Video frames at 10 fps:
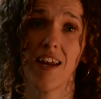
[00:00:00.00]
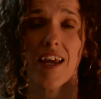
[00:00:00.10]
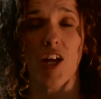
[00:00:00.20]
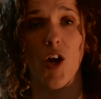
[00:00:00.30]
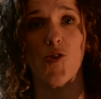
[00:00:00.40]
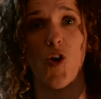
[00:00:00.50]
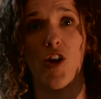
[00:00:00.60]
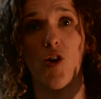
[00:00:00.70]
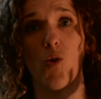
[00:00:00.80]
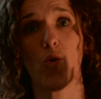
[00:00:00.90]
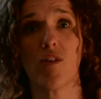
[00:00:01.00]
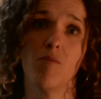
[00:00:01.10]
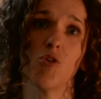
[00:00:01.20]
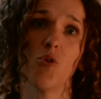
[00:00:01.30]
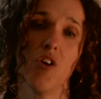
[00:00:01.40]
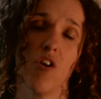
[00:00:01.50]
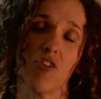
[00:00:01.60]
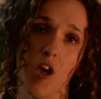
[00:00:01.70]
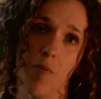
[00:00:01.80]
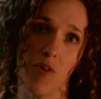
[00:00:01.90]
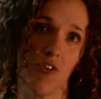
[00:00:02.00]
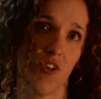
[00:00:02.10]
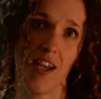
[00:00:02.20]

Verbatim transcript: it goes on an autumn tour in October, which is a